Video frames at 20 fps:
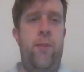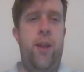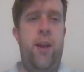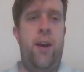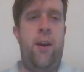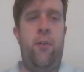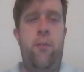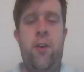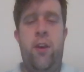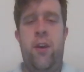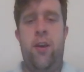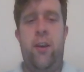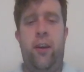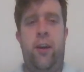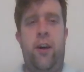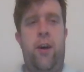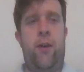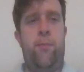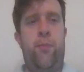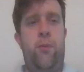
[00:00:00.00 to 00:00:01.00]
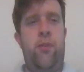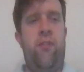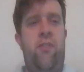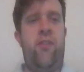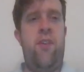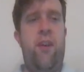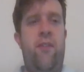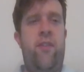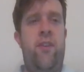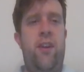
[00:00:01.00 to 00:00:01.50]
Now, can't put
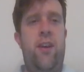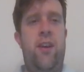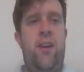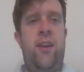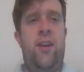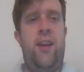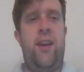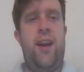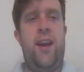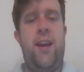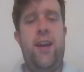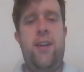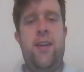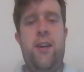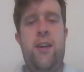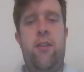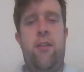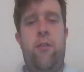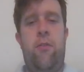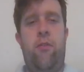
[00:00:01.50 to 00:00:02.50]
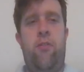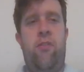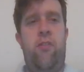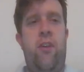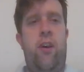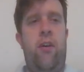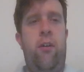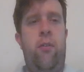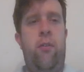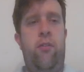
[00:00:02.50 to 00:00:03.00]
7 in any of those
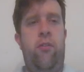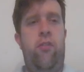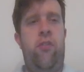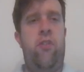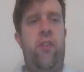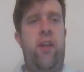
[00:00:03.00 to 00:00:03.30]
cells,